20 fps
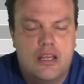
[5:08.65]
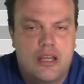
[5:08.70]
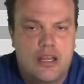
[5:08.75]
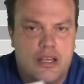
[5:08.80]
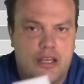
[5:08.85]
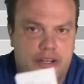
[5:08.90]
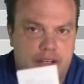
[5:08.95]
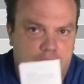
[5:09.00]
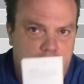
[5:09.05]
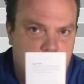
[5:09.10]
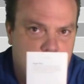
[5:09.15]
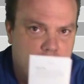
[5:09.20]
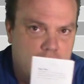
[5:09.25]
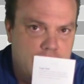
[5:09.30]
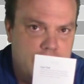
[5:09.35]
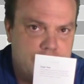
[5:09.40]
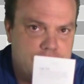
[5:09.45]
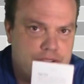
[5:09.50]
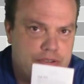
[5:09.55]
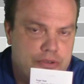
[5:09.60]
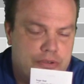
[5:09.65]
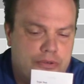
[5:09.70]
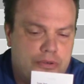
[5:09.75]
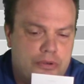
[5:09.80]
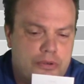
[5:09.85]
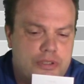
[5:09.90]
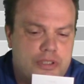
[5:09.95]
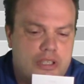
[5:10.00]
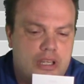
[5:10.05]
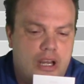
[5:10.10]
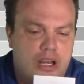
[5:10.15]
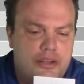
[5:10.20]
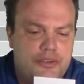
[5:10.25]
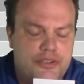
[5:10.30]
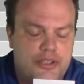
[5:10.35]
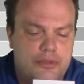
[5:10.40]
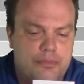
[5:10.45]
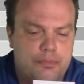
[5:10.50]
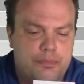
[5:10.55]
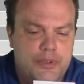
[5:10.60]
and high sucrose
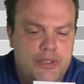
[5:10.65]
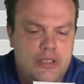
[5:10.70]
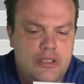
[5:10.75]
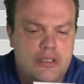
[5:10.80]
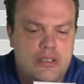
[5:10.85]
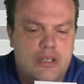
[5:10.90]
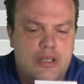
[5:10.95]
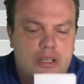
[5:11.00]
content beet.